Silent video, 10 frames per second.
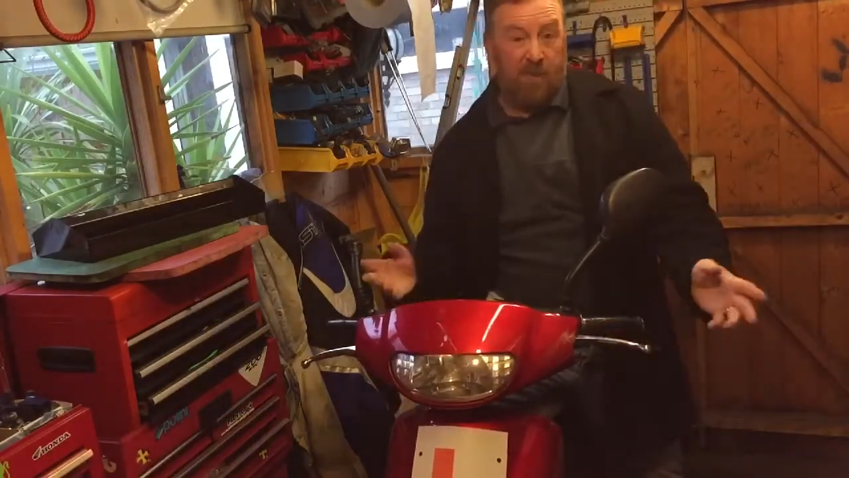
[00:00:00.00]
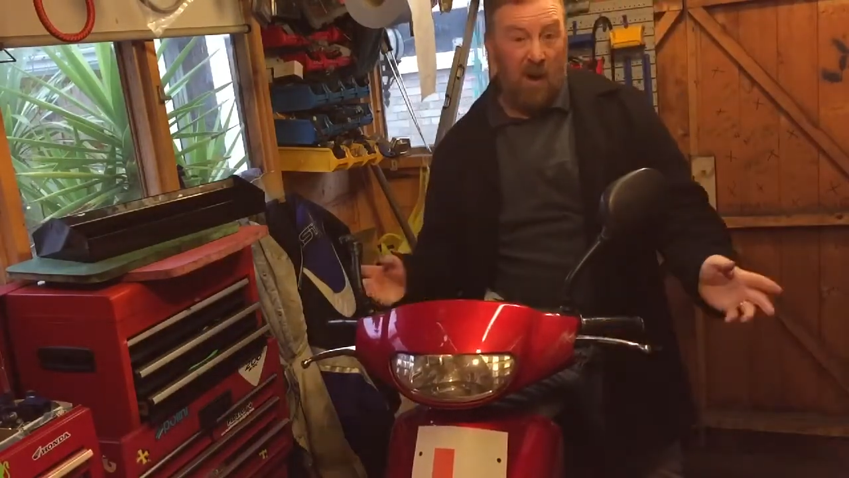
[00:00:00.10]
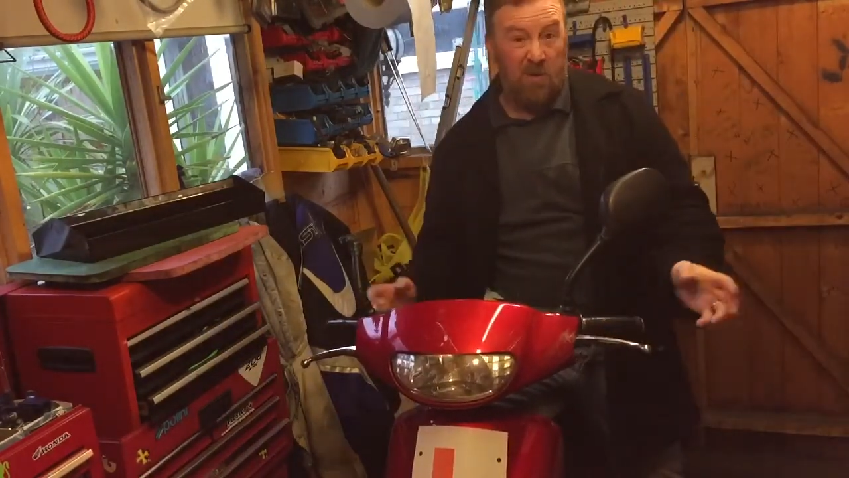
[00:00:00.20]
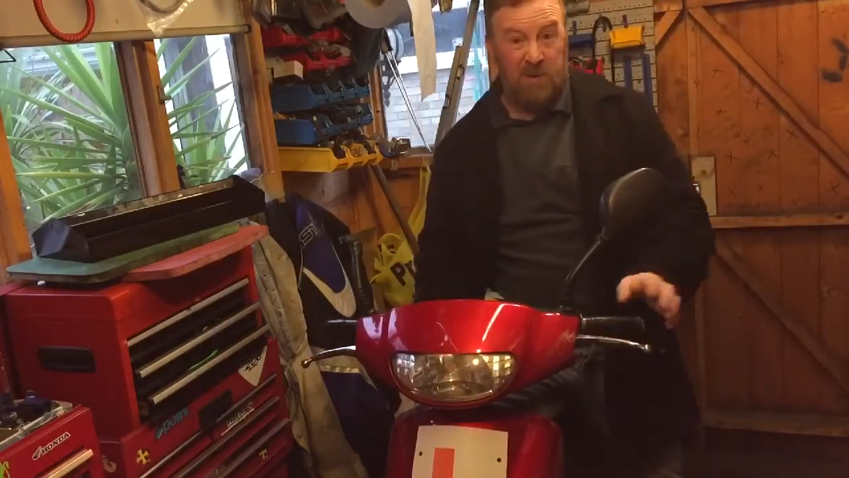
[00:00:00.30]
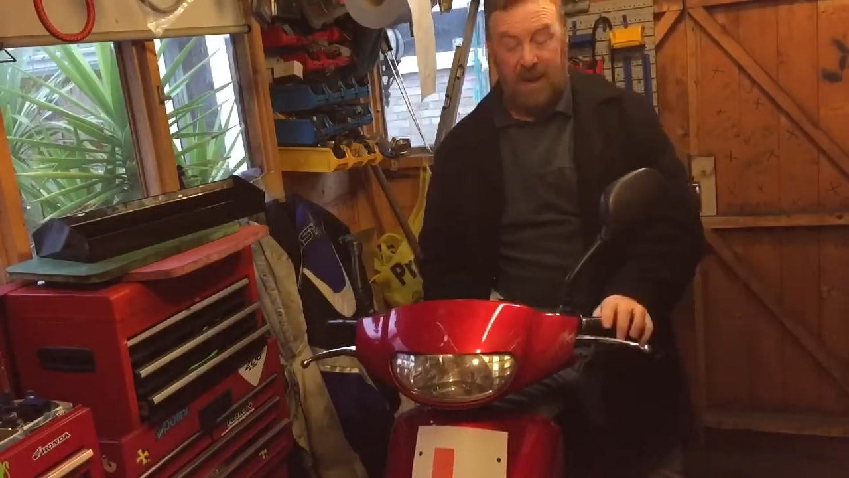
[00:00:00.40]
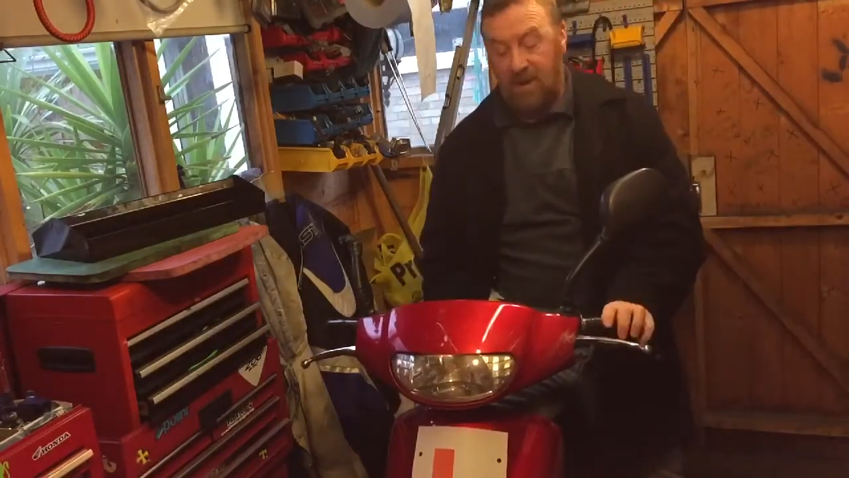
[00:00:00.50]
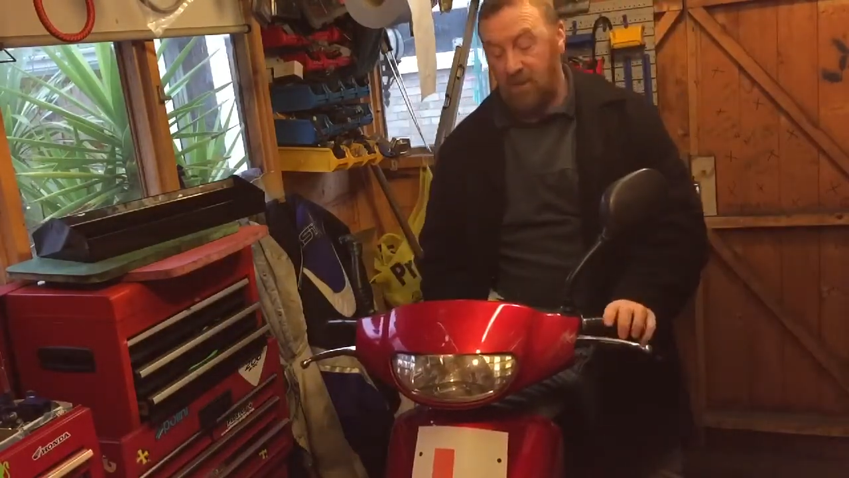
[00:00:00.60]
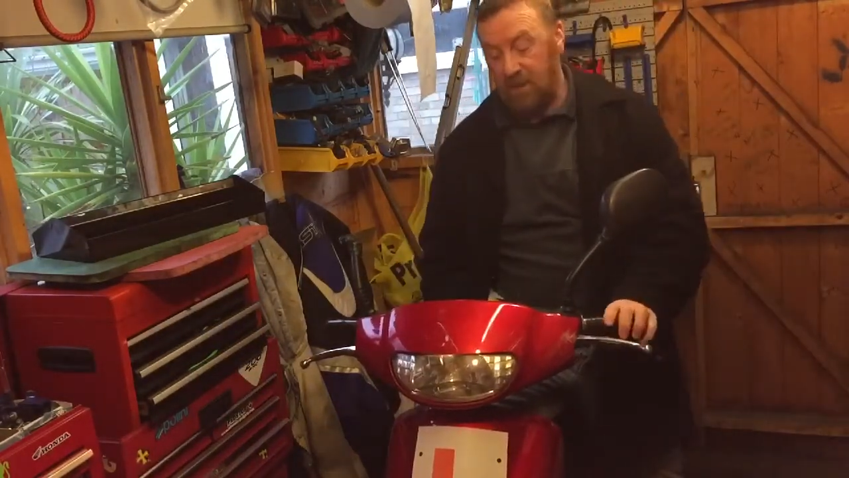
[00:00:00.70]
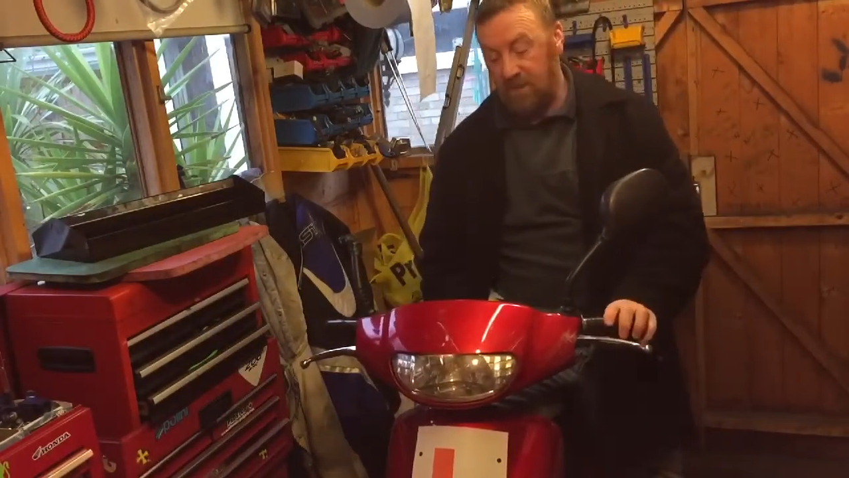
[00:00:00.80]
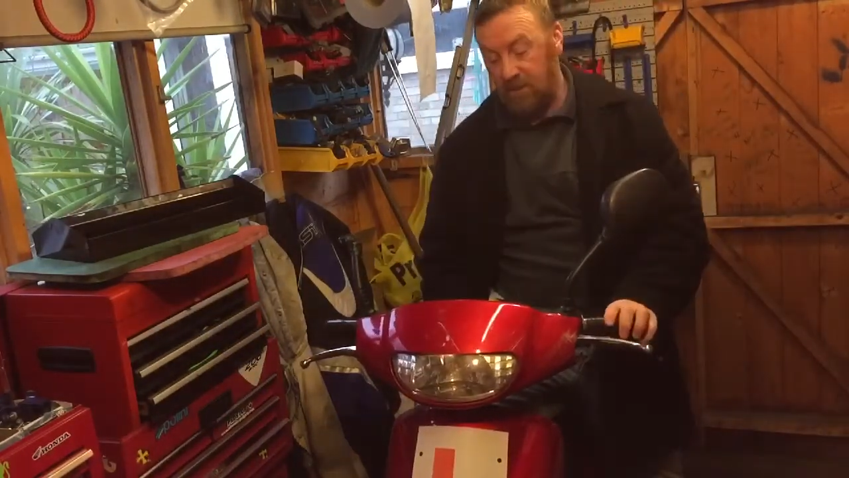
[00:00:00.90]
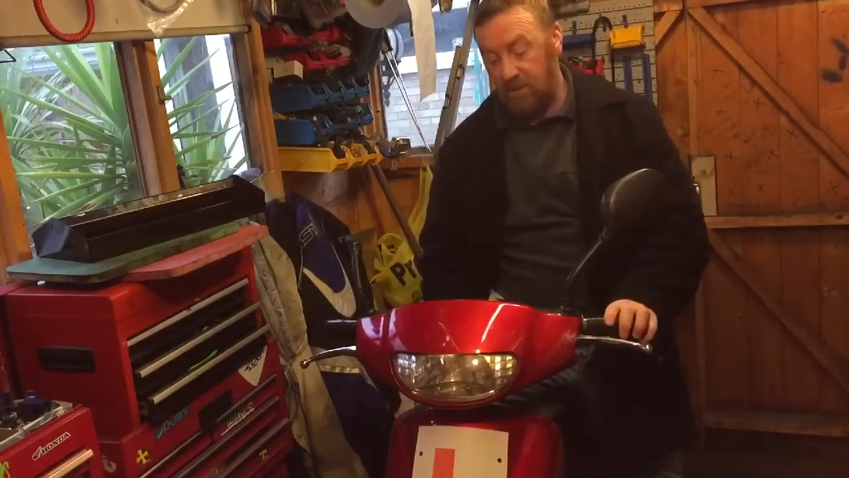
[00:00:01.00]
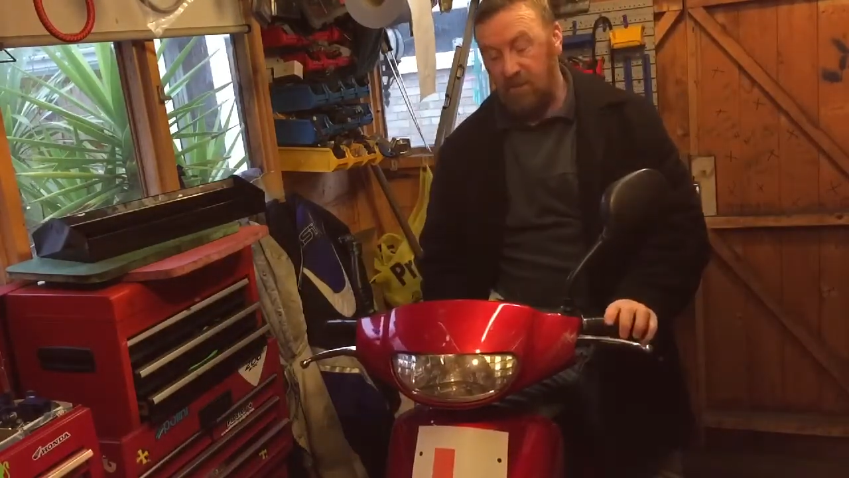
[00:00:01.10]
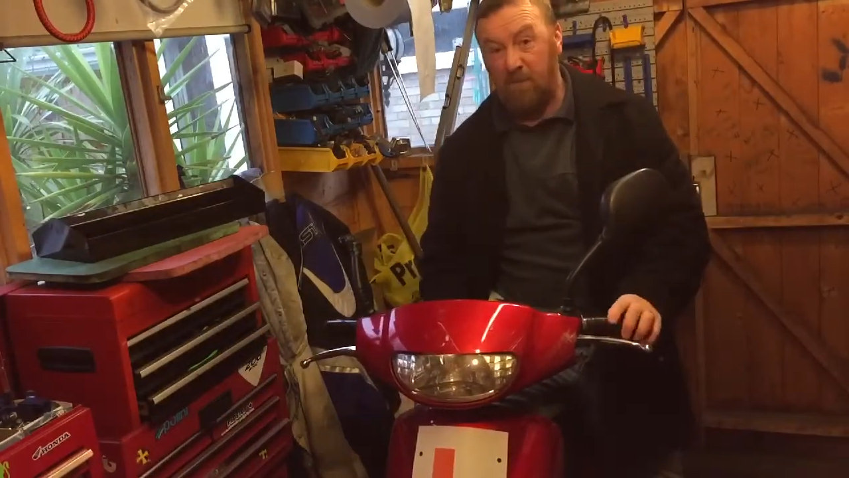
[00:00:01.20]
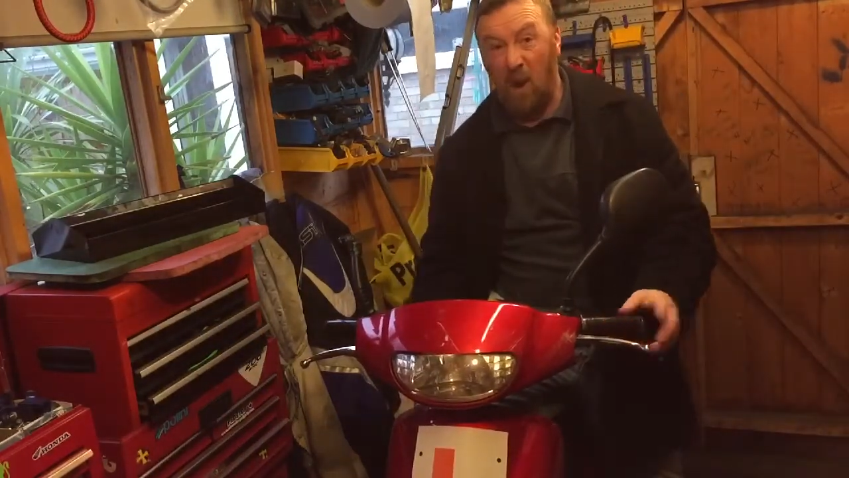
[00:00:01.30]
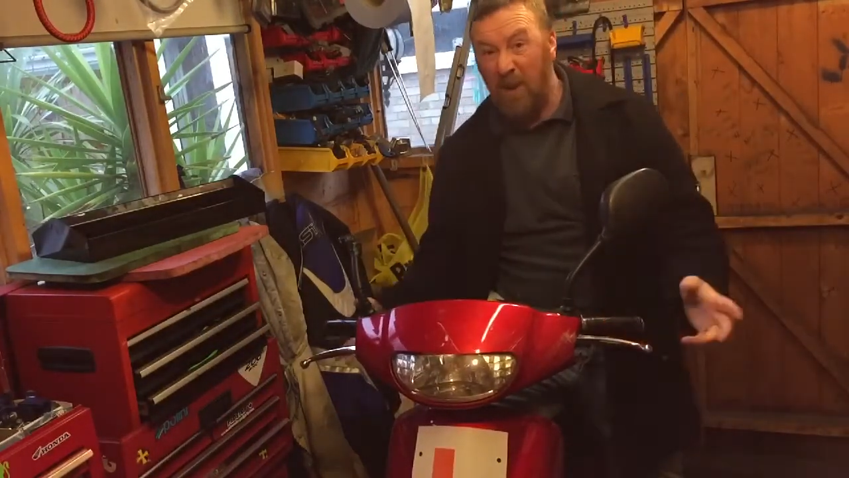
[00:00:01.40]
Pulse Scout,
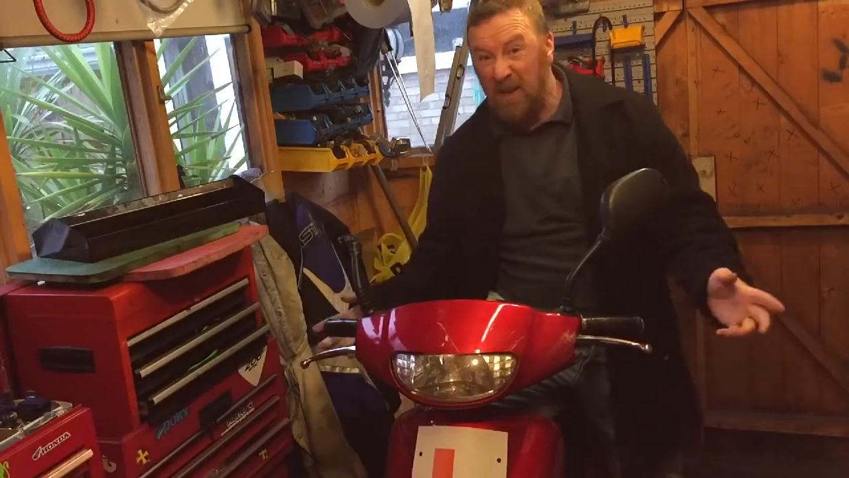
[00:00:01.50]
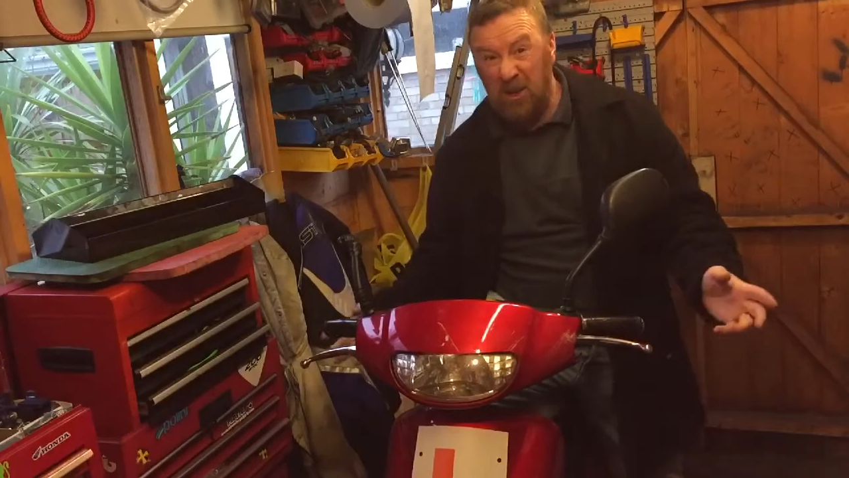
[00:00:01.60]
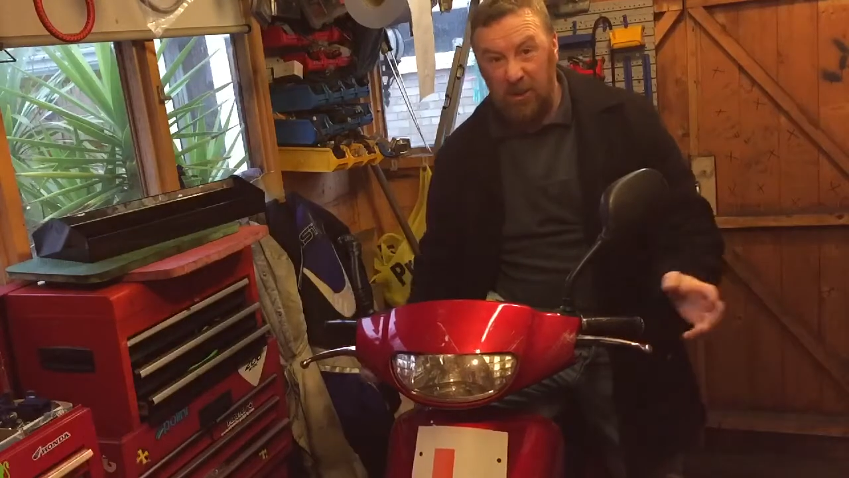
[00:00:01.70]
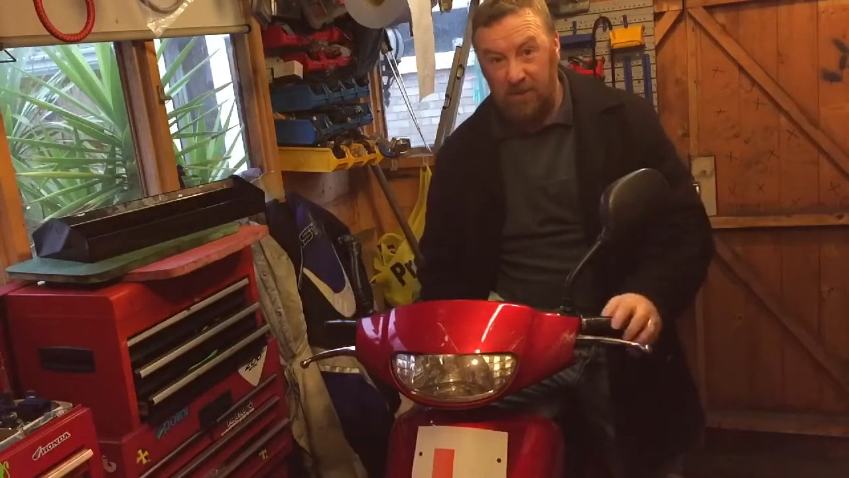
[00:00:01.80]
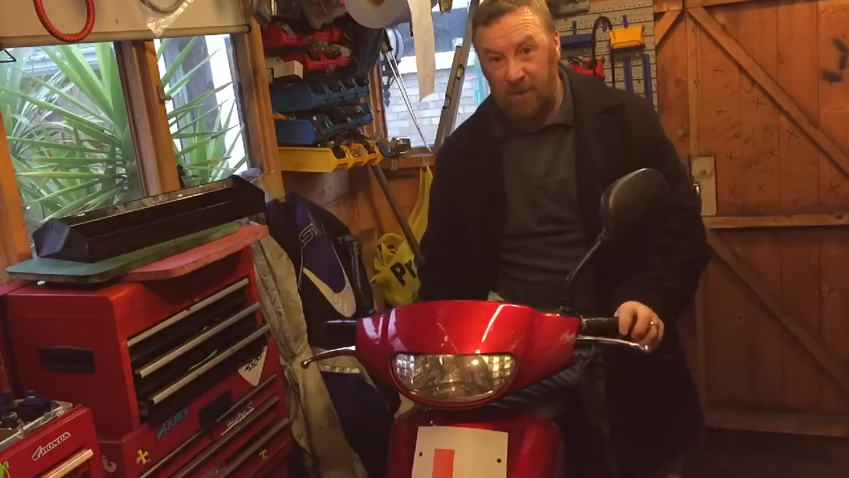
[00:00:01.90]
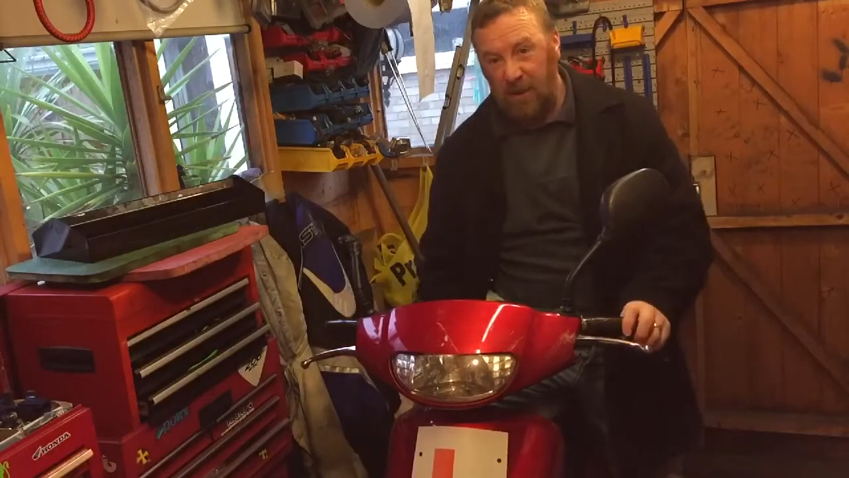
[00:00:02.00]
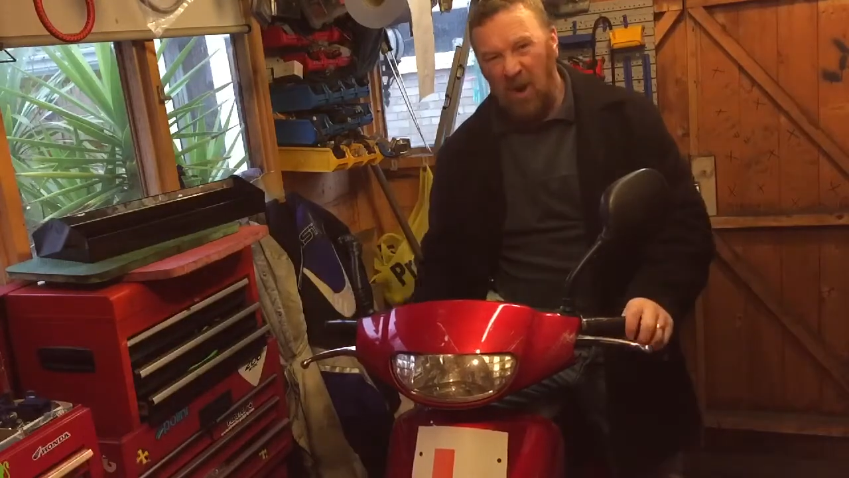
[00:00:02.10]
Boetian,